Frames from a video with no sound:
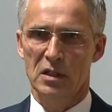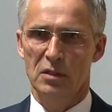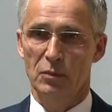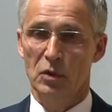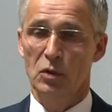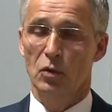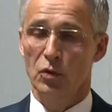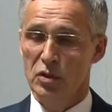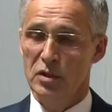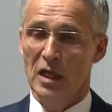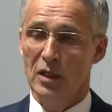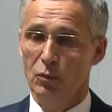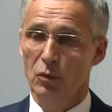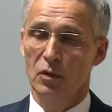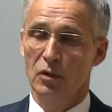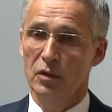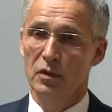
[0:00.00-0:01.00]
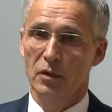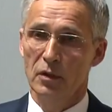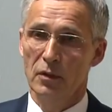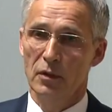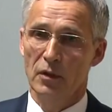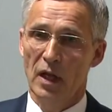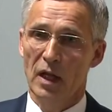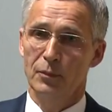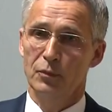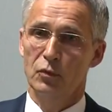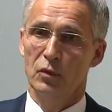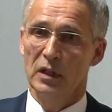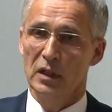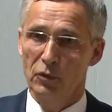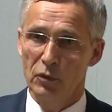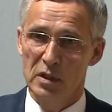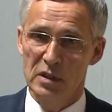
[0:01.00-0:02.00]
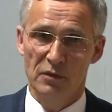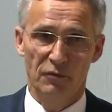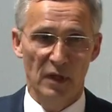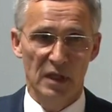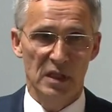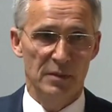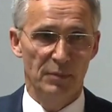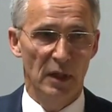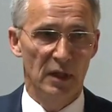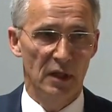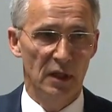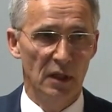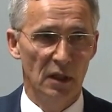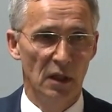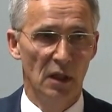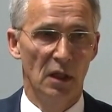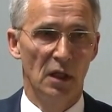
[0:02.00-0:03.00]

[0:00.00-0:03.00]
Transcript: because that will help to increase defense spending,